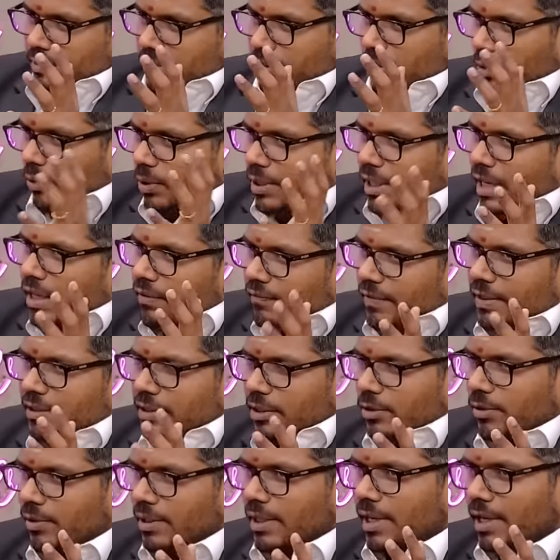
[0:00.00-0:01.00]
the only way
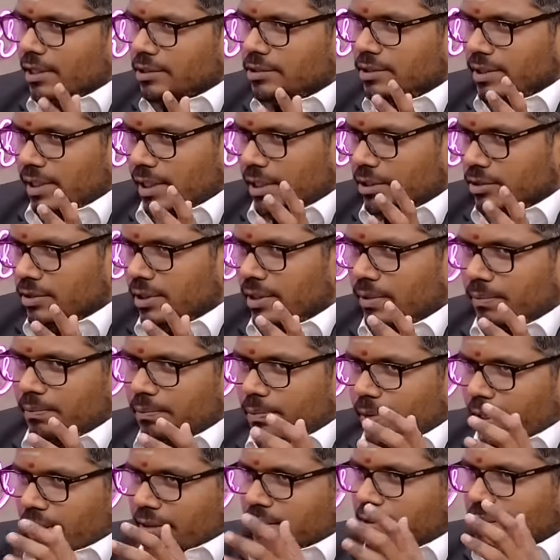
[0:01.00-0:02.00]
that you can actually
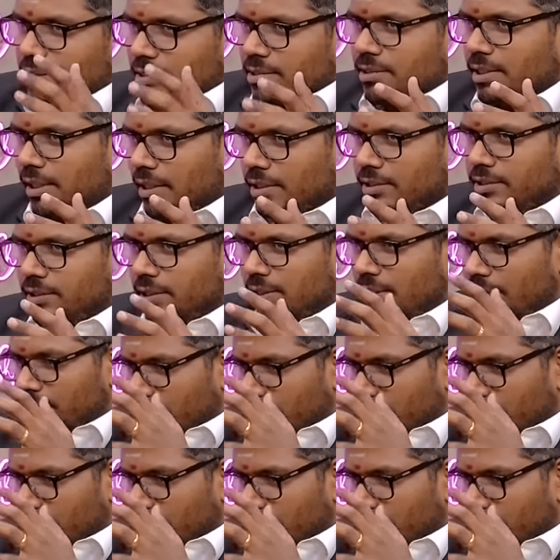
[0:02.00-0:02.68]
break the structure